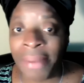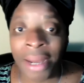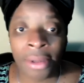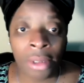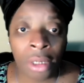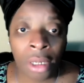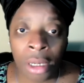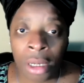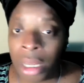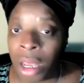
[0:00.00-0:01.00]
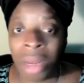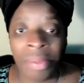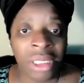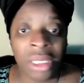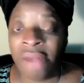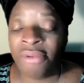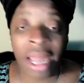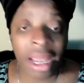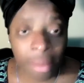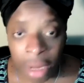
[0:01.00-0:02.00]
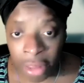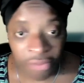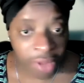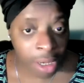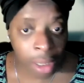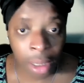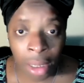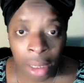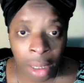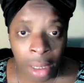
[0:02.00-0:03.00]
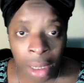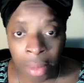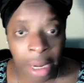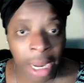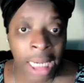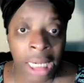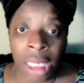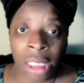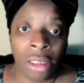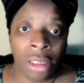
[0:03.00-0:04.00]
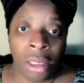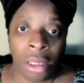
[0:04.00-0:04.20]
more. Y'all gonna be starving like a motherfucker, but not us.